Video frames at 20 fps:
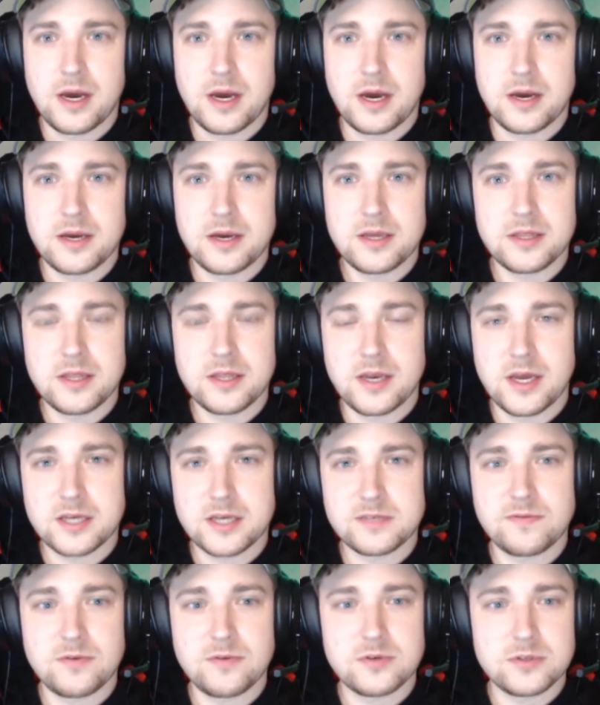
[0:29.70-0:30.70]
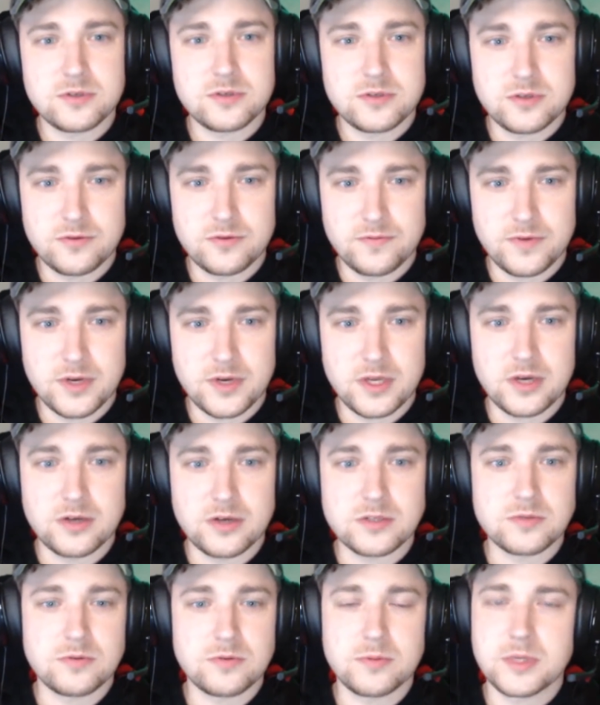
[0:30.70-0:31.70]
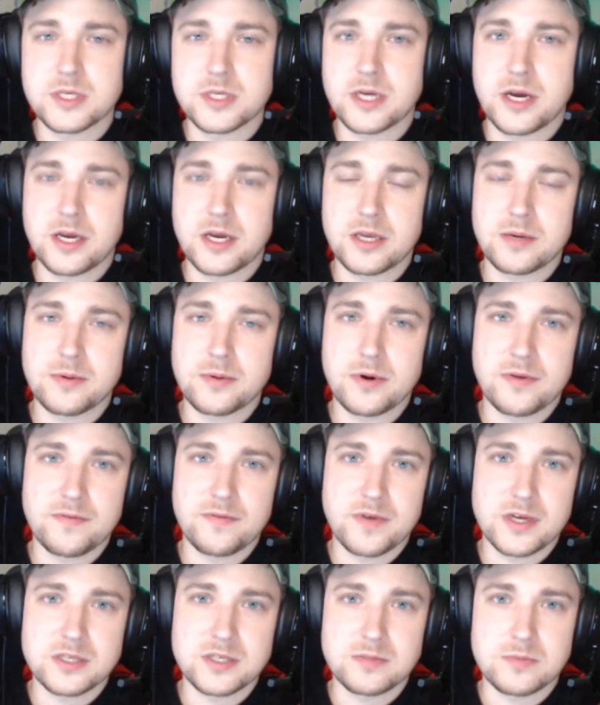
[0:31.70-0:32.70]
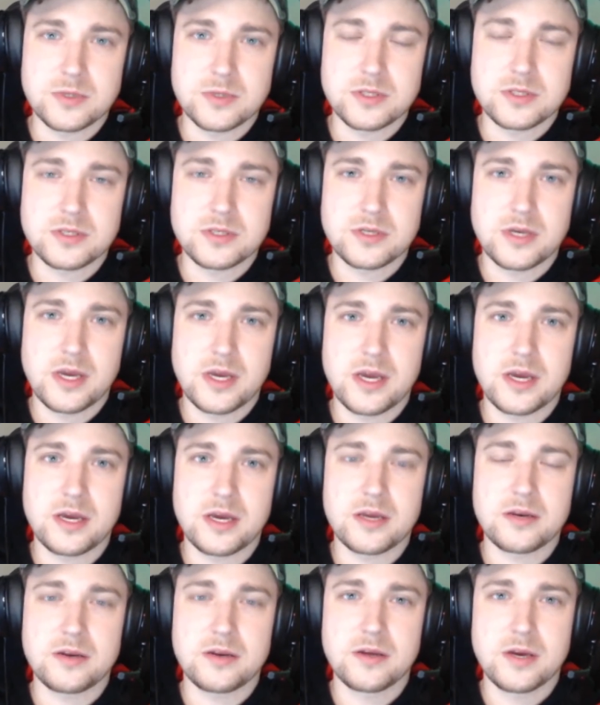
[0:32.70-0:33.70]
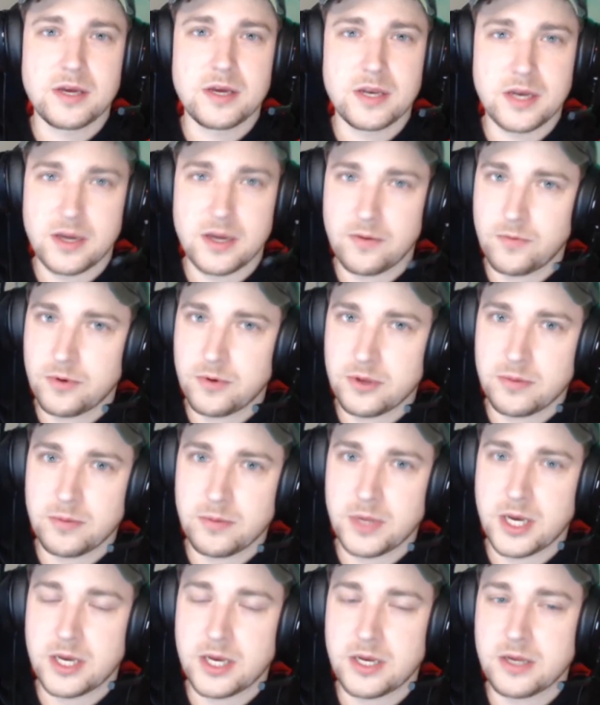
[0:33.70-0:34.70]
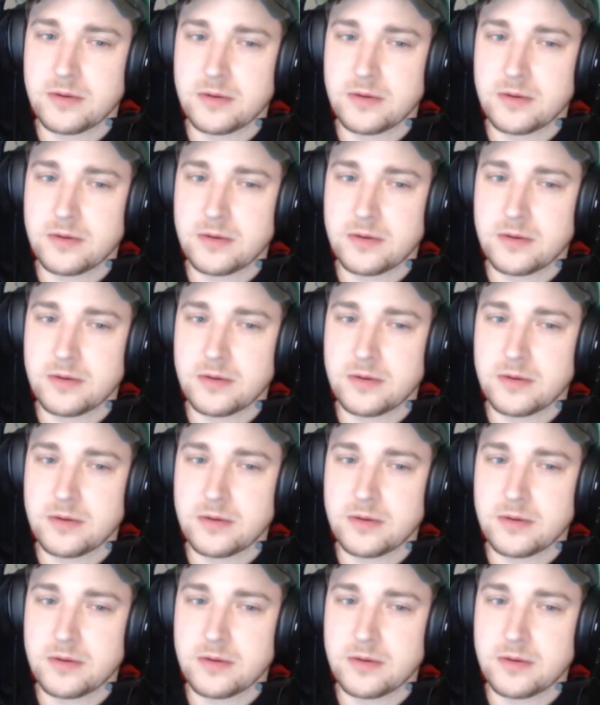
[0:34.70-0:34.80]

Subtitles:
In the next future two videos, we'll be talking about investments and net worth planning.